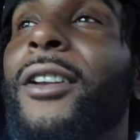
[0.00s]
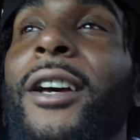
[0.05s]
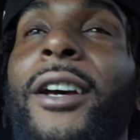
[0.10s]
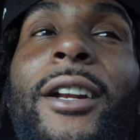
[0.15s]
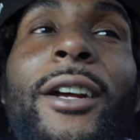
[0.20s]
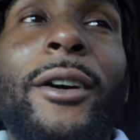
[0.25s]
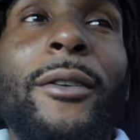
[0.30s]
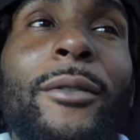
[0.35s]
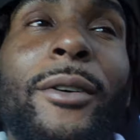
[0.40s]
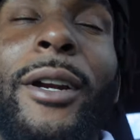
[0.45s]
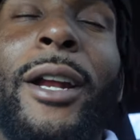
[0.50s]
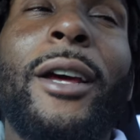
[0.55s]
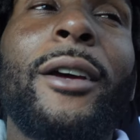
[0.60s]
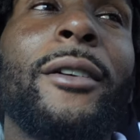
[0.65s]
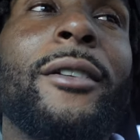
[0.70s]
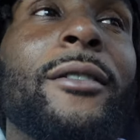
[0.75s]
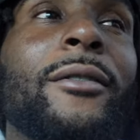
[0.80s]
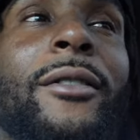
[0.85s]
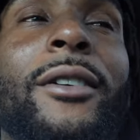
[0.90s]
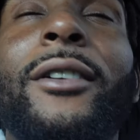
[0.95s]
let up when
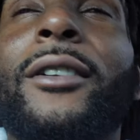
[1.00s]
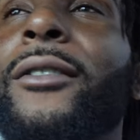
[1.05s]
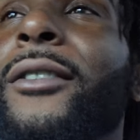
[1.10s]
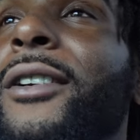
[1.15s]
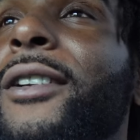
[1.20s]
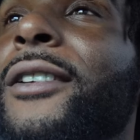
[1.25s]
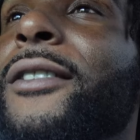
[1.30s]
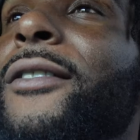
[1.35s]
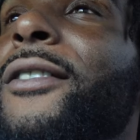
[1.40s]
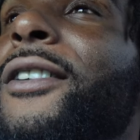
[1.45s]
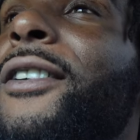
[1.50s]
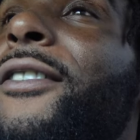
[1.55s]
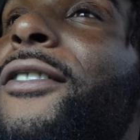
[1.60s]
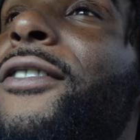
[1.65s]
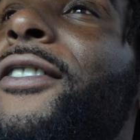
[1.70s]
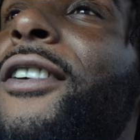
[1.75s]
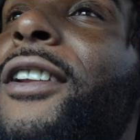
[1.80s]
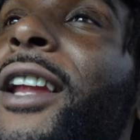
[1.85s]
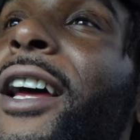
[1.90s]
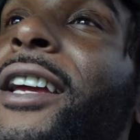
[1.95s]
you
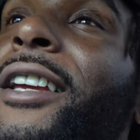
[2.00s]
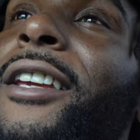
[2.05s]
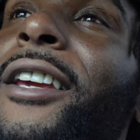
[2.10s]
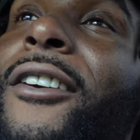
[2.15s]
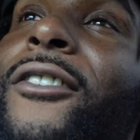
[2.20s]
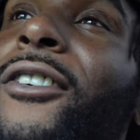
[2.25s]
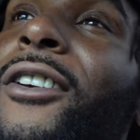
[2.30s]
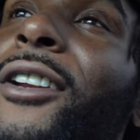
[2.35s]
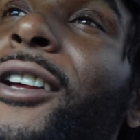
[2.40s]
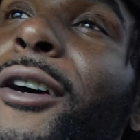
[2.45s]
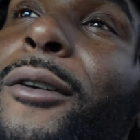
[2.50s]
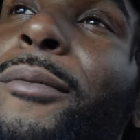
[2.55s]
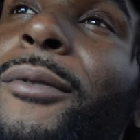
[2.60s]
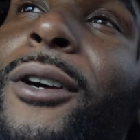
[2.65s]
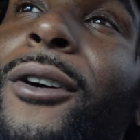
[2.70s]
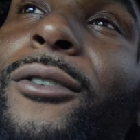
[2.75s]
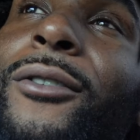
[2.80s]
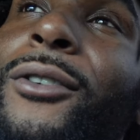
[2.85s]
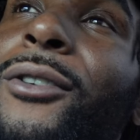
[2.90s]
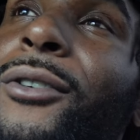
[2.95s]
feel like giving up.
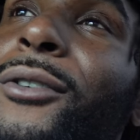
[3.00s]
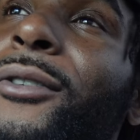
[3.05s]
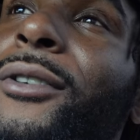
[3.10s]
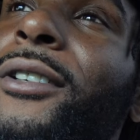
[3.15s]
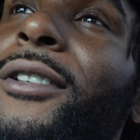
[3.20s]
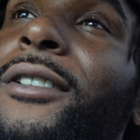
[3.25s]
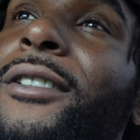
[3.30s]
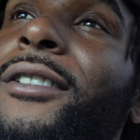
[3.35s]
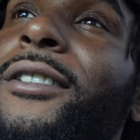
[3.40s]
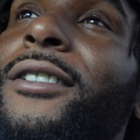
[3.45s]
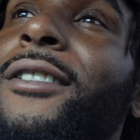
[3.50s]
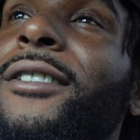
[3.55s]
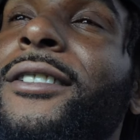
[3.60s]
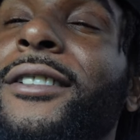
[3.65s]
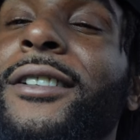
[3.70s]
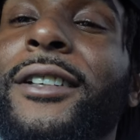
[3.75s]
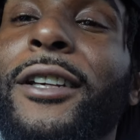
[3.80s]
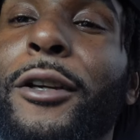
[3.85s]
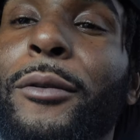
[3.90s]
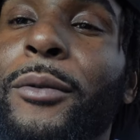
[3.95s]
Don't do
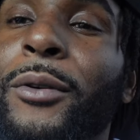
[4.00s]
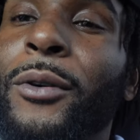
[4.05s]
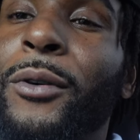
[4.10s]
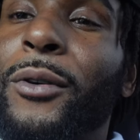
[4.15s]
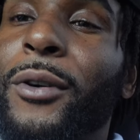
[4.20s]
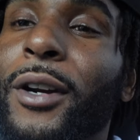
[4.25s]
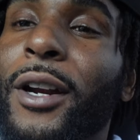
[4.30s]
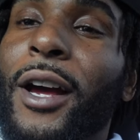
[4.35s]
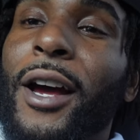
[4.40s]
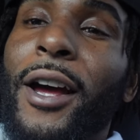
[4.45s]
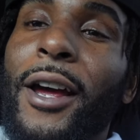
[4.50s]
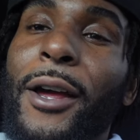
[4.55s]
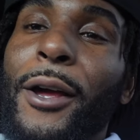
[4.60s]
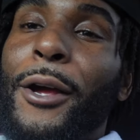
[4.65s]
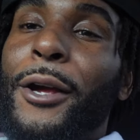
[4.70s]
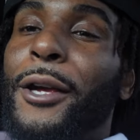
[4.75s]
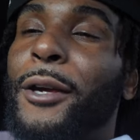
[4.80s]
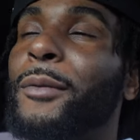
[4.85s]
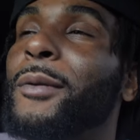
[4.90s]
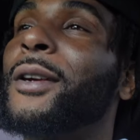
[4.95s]
it. Keep going. All right.
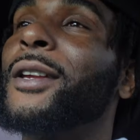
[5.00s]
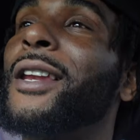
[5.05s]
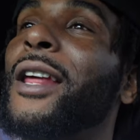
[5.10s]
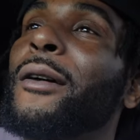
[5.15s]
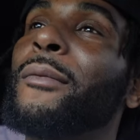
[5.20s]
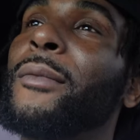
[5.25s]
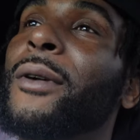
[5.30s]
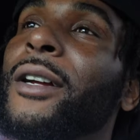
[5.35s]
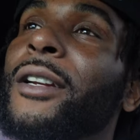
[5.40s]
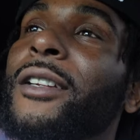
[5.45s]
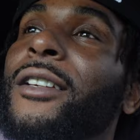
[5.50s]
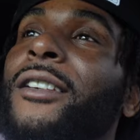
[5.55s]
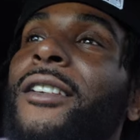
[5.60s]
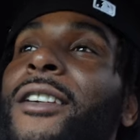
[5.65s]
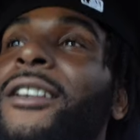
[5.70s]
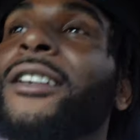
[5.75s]
Keep getting that money.